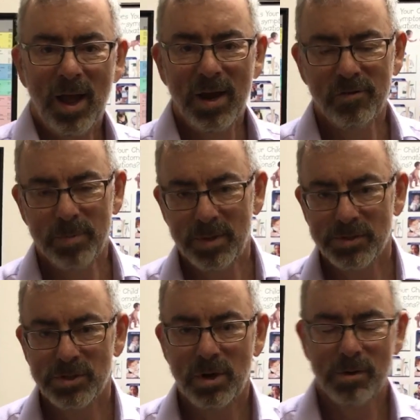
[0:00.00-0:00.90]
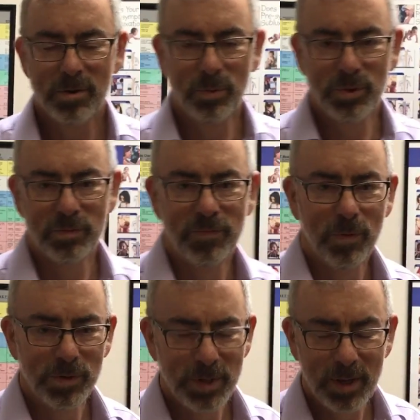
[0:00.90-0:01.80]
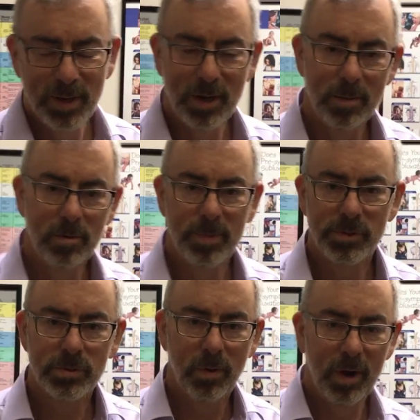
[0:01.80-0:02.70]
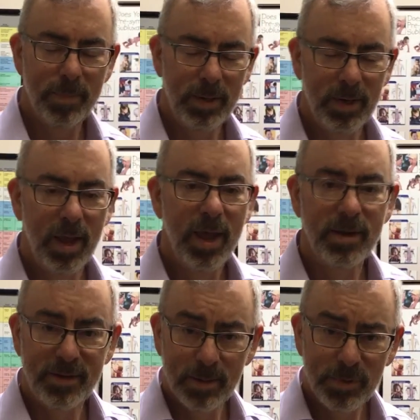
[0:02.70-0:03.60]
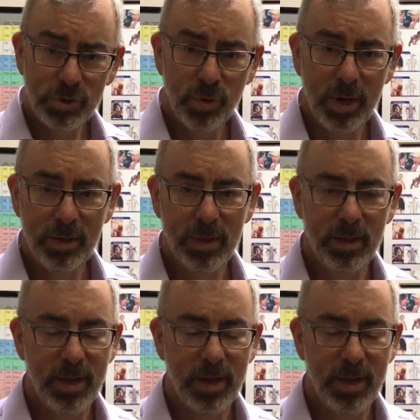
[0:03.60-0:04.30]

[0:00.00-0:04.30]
Hi everybody, this is Dr. Richard Fourzon and I'm going to be describing and demonstrating the